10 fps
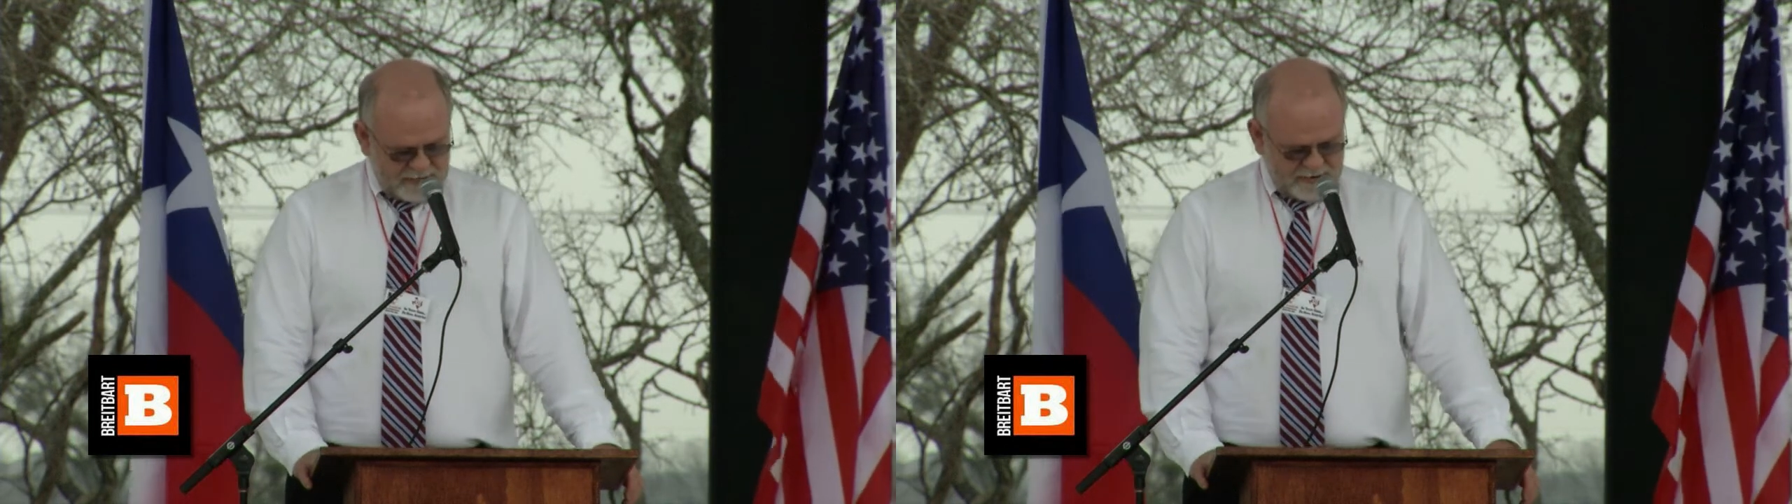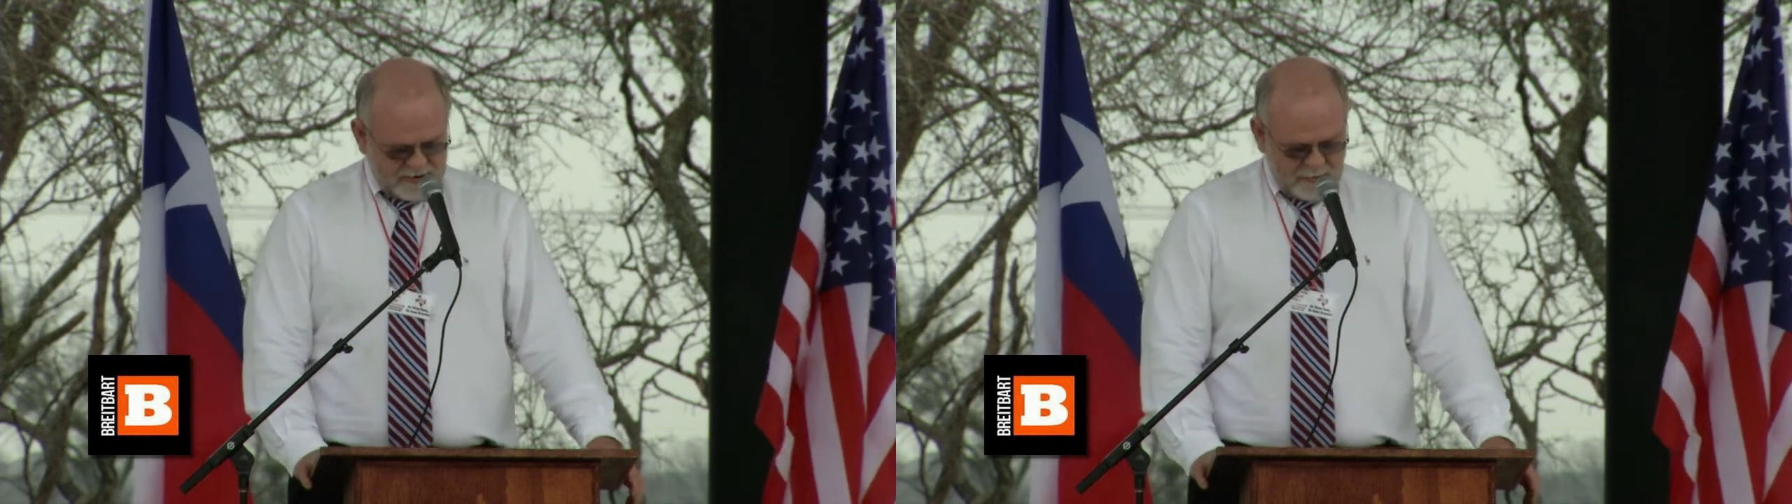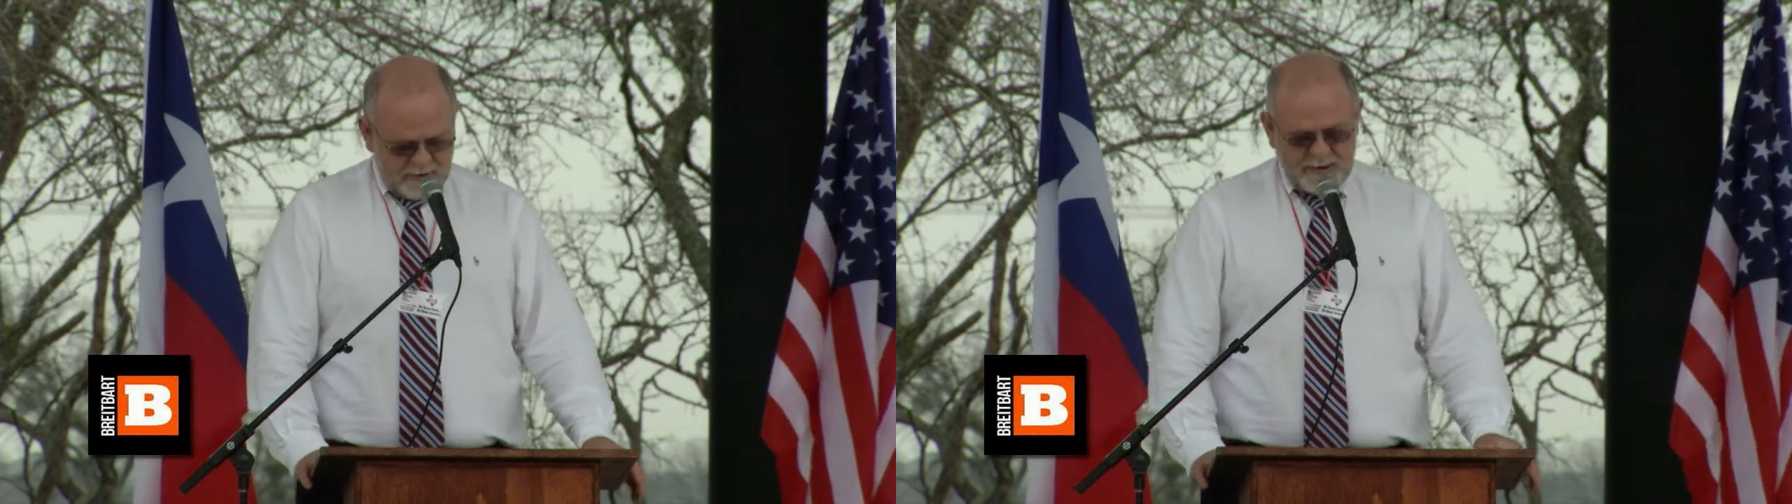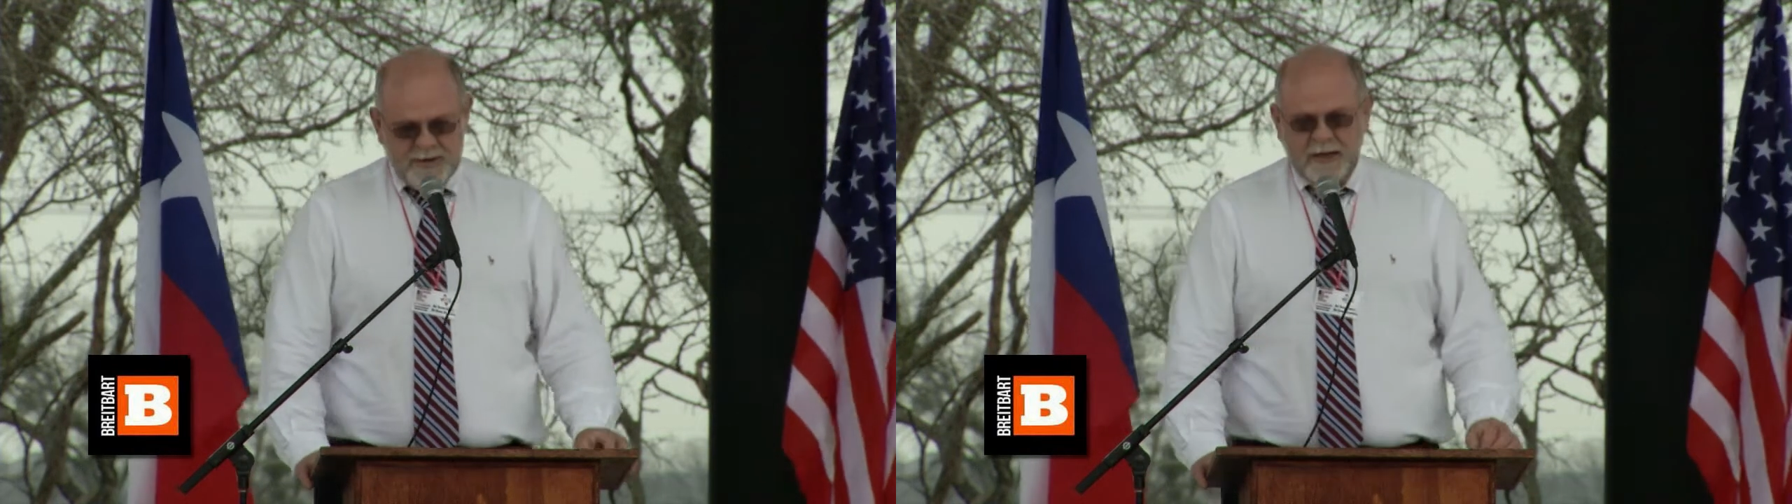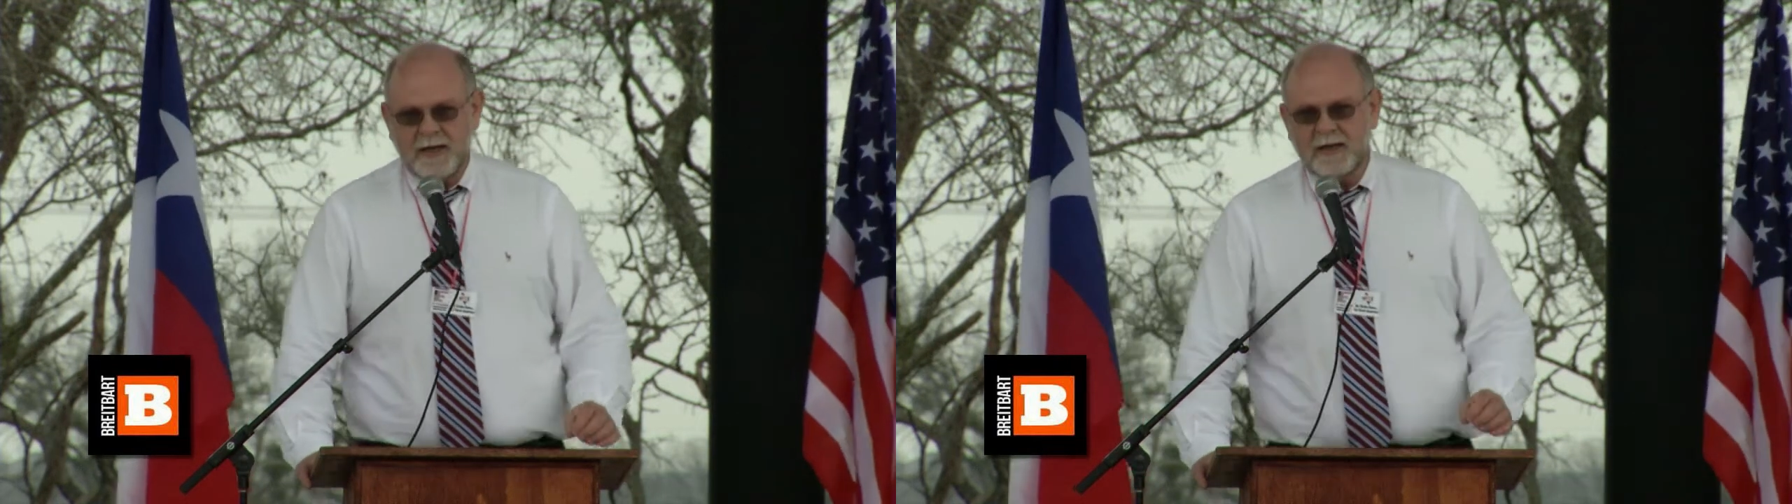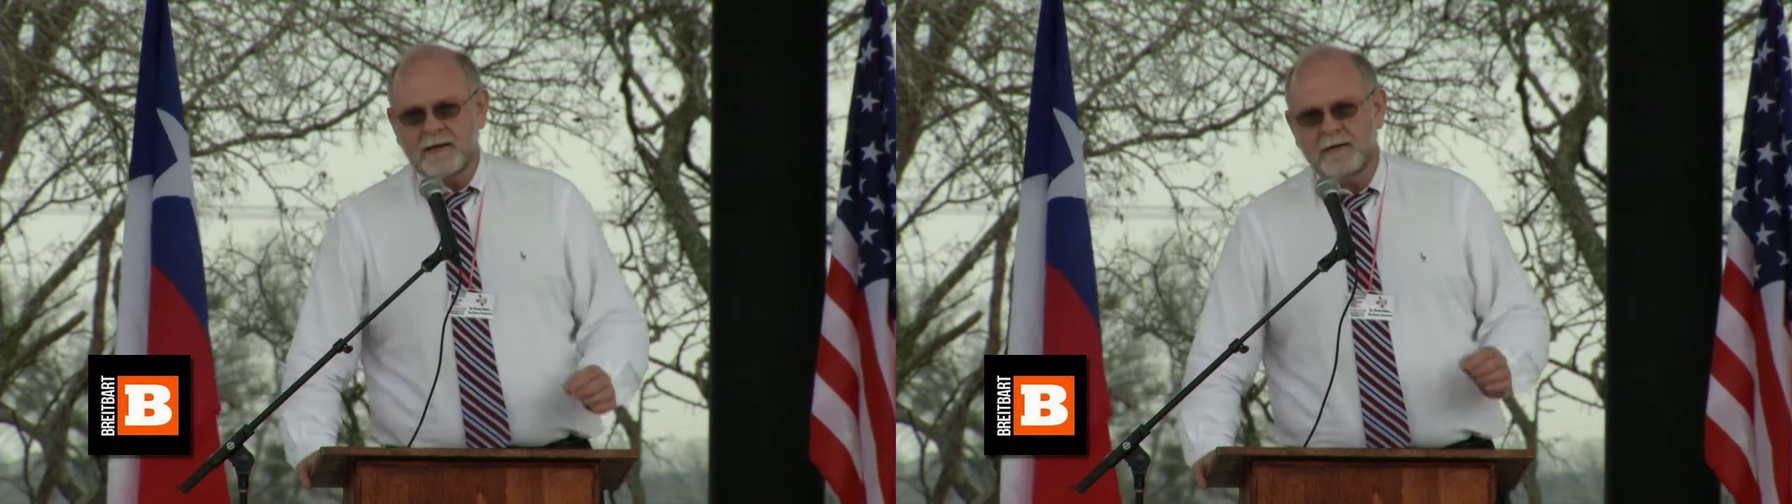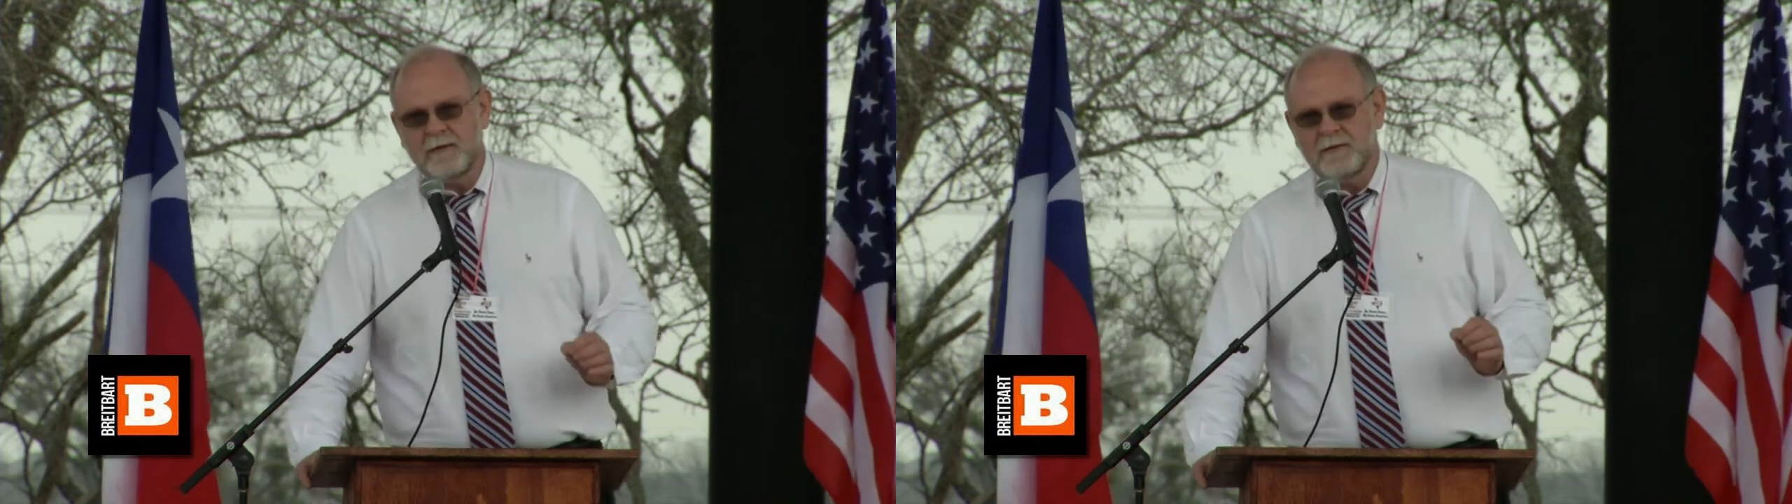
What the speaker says: to start with educating